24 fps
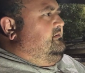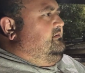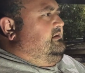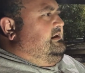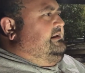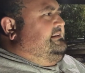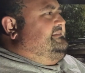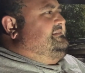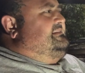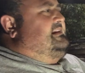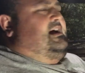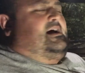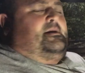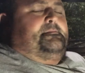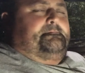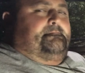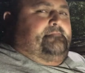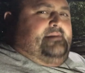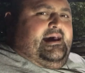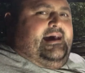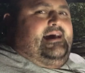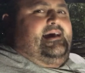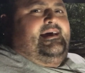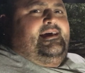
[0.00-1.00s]
It's not
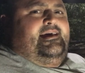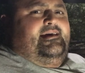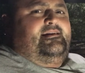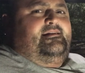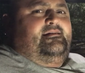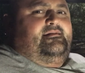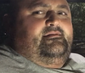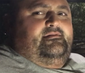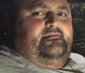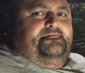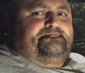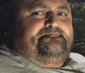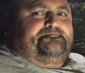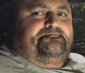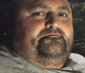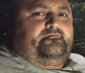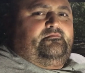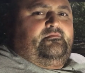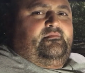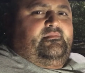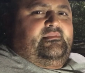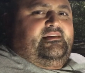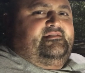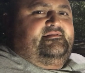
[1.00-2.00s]
bad,
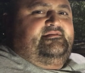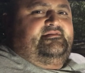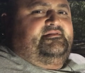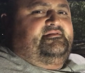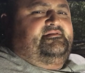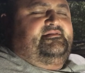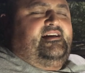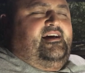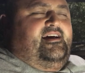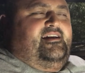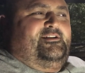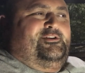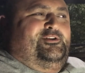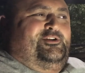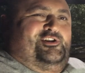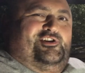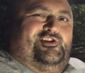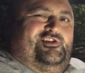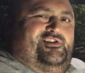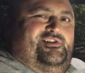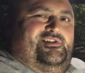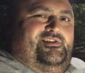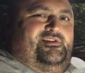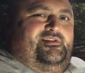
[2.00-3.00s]
it's just not
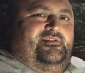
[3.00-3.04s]
good.